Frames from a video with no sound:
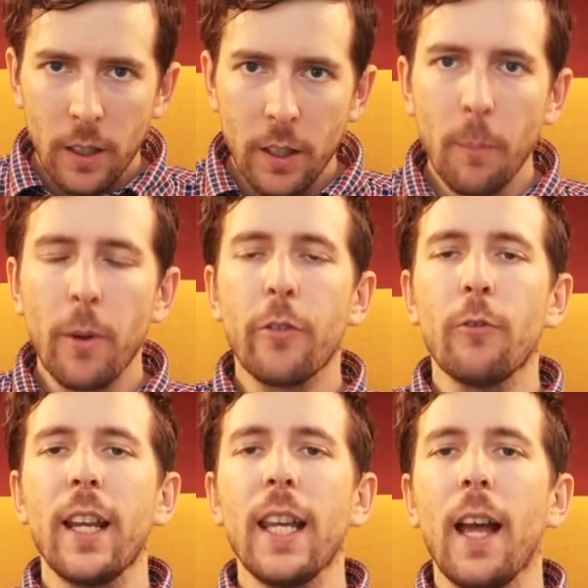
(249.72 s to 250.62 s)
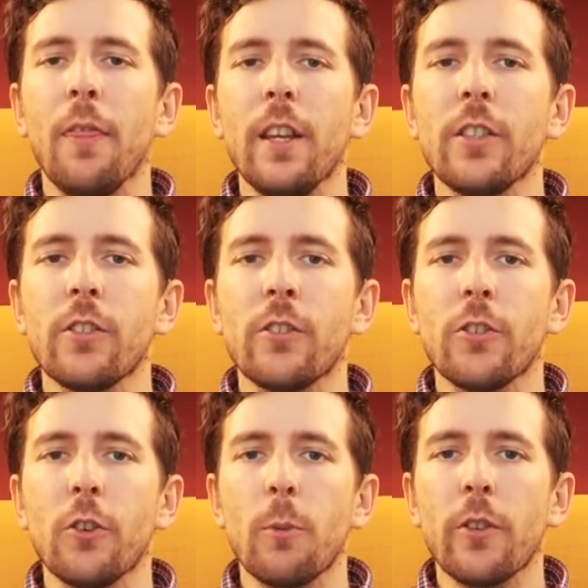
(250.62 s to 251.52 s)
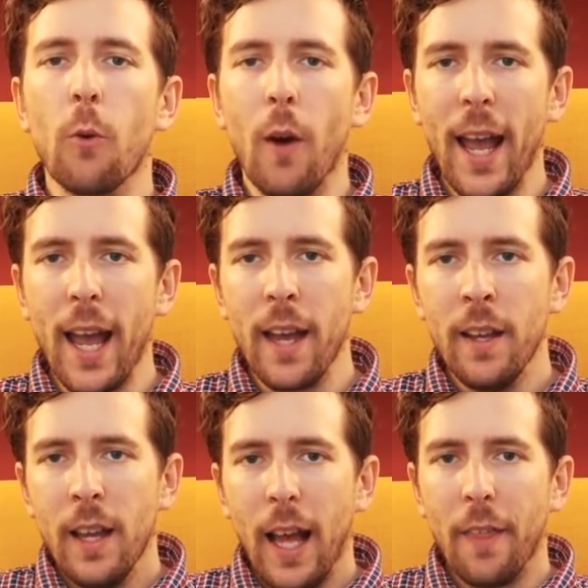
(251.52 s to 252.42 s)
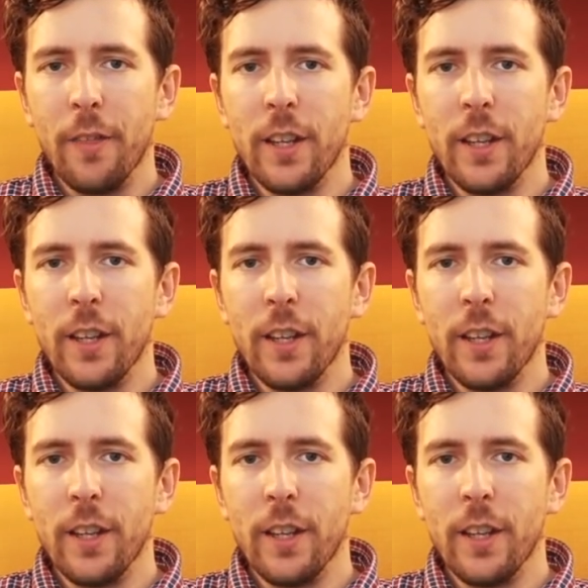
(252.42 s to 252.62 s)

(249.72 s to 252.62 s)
Number three, and this is to do with your hair, and